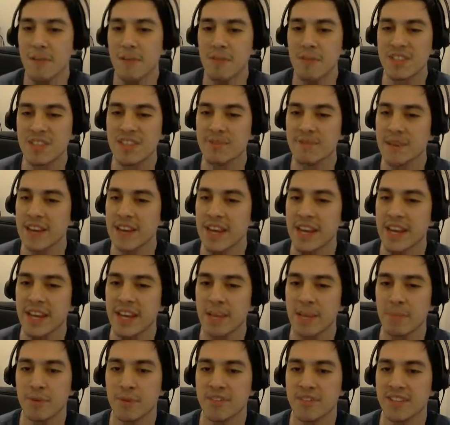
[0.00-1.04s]
I miss it by
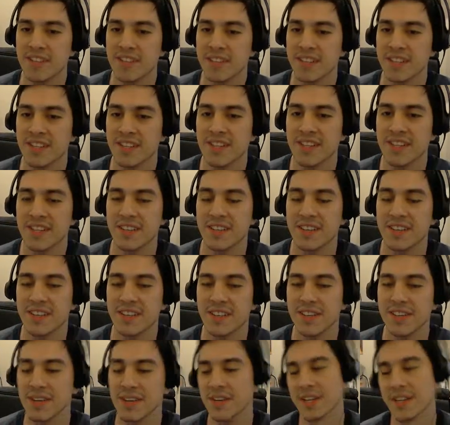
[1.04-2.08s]
98%...
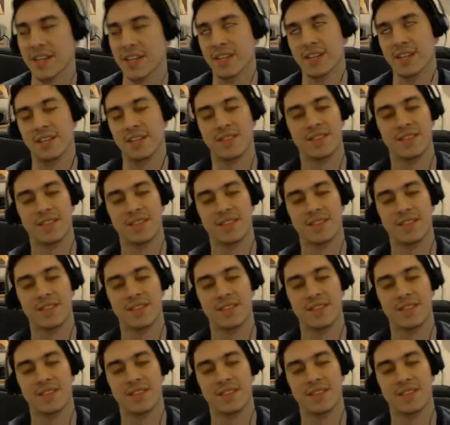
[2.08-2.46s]
Oh, okay.